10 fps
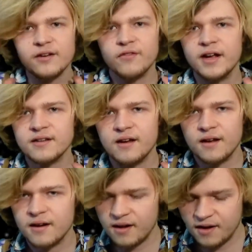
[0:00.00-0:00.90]
can rant
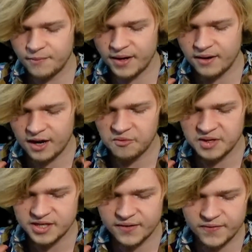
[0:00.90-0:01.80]
on and on about how
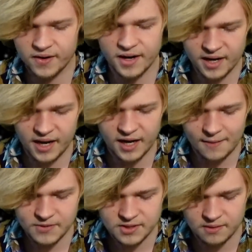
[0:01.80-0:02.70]
much I fucking hate
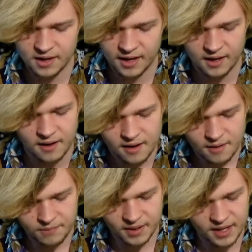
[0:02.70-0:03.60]
episode 9,
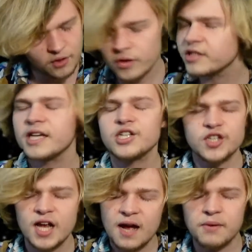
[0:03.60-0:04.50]
but it looks like
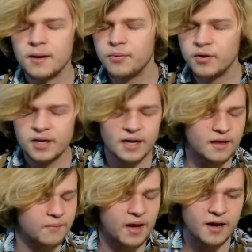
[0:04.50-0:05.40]
shit. I'm gonna put it
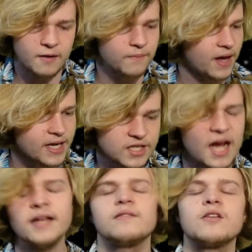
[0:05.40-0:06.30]
at the bottom.
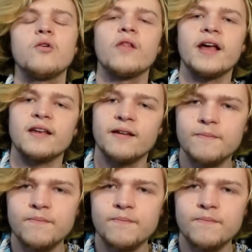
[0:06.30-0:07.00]
I don't like it.